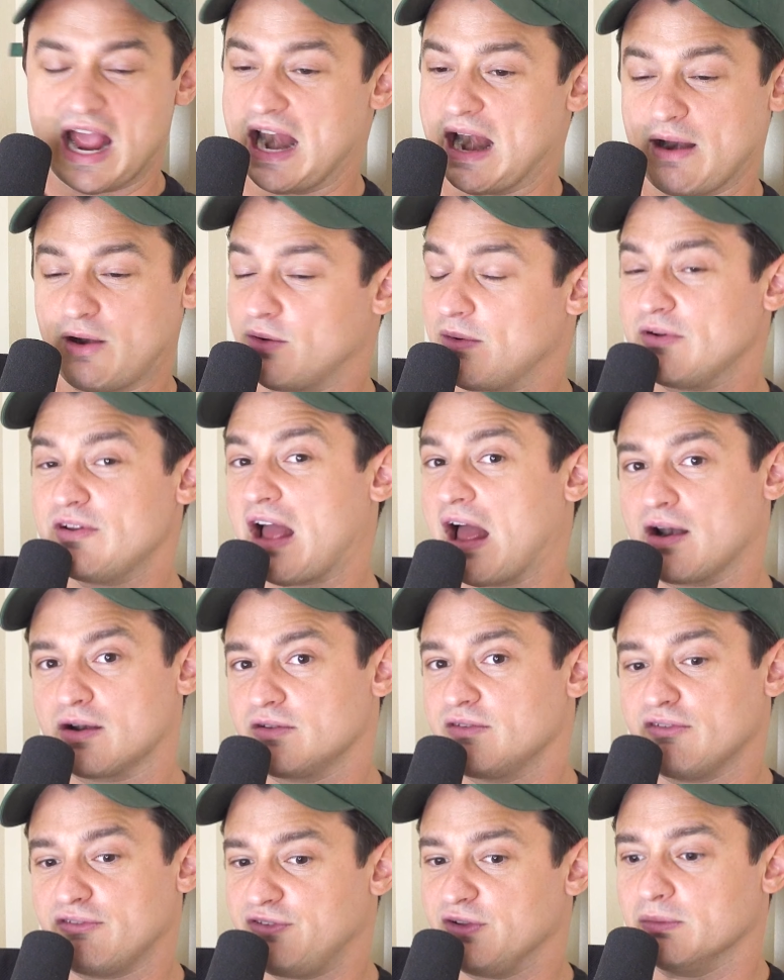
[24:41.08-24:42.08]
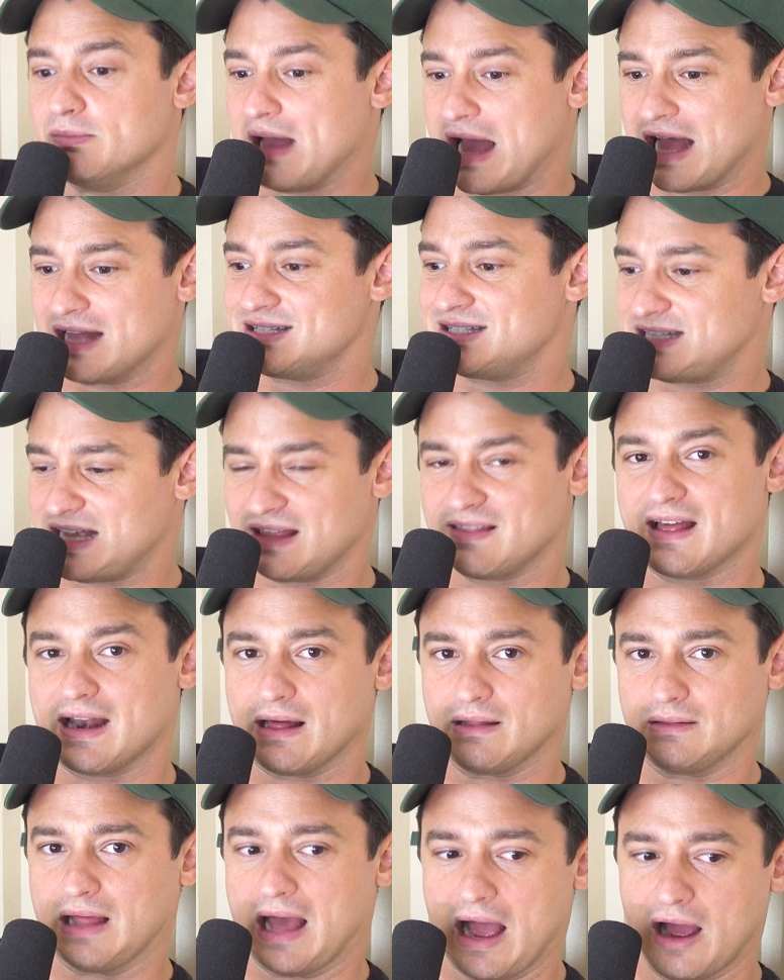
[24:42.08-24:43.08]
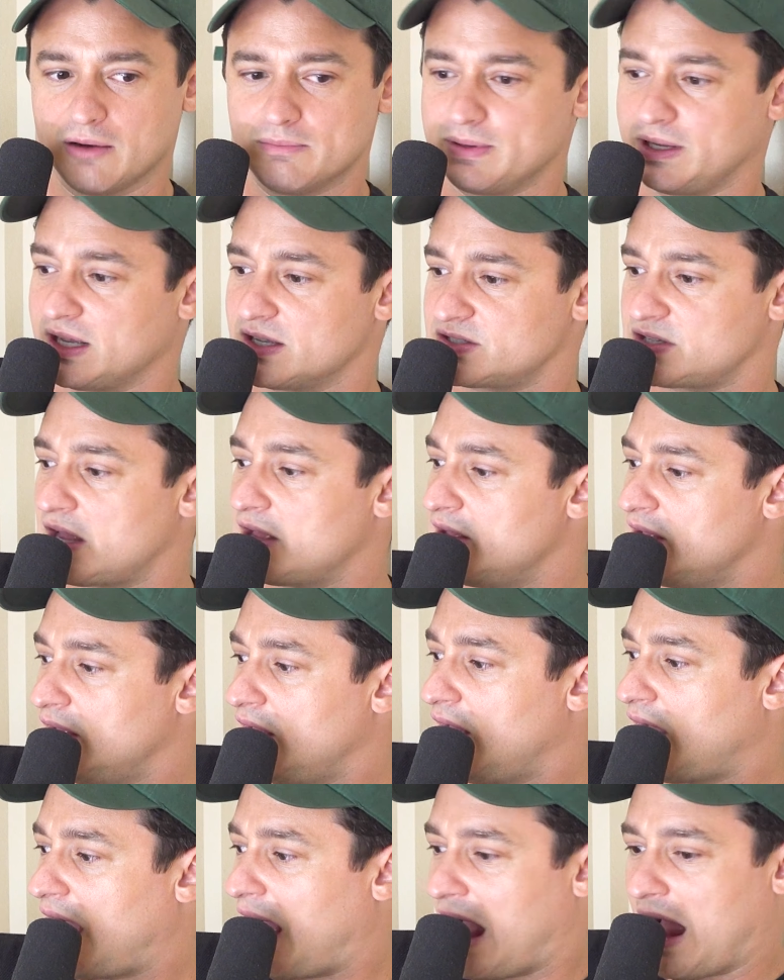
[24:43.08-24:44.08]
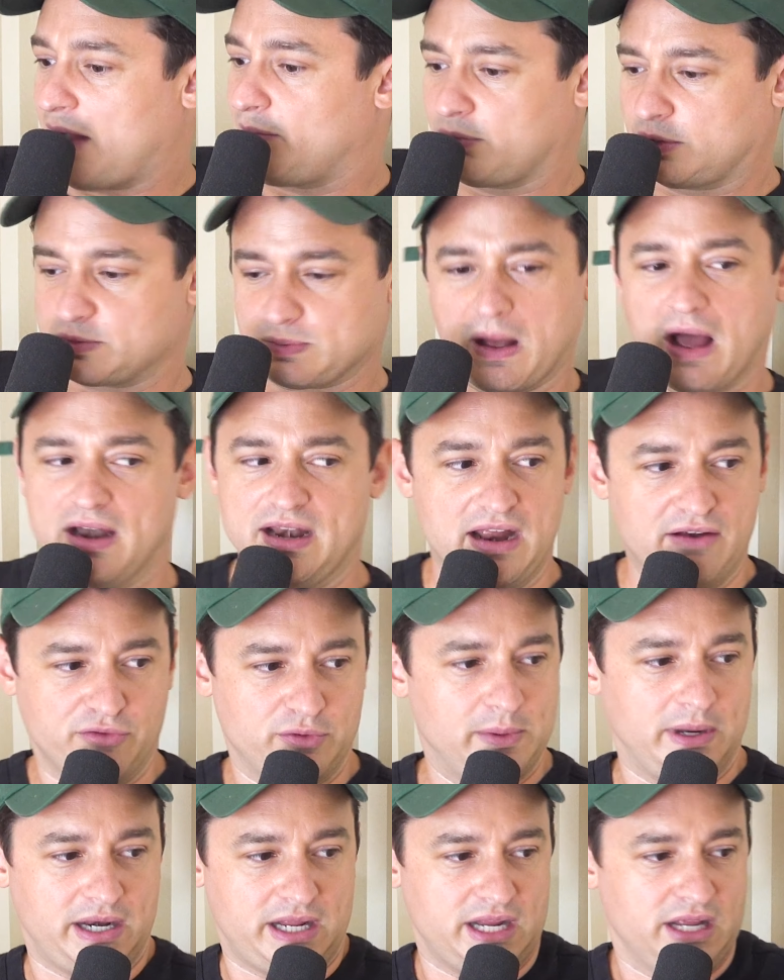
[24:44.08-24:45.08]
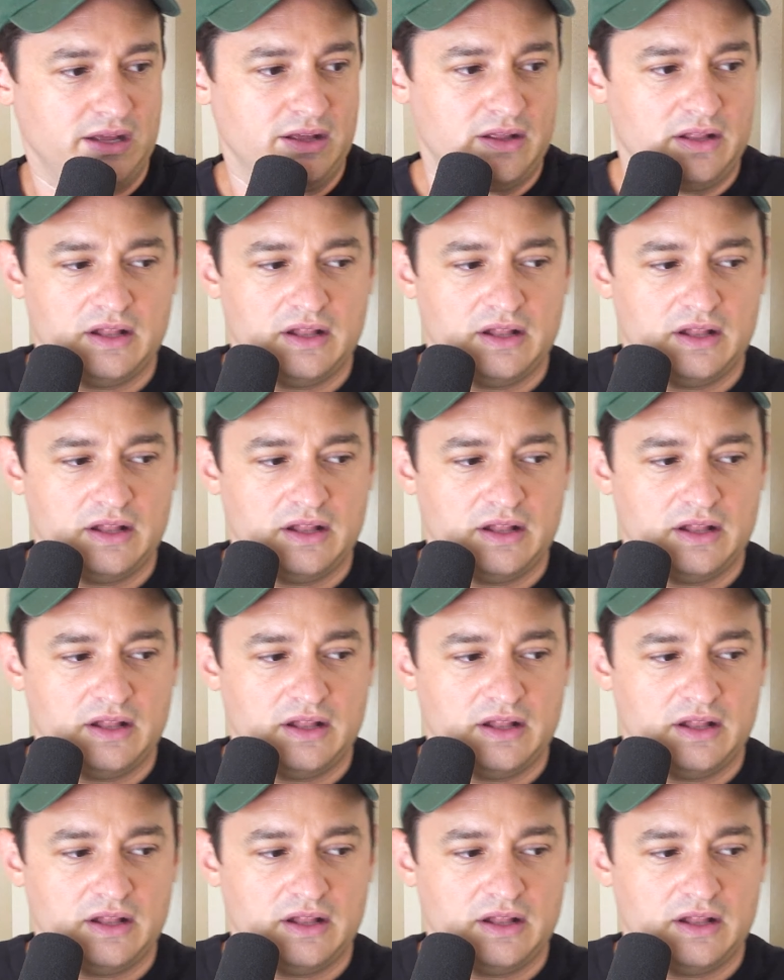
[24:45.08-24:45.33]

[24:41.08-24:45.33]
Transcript: and I don't I don't even feel bad saying that out loud because I respond to everybody.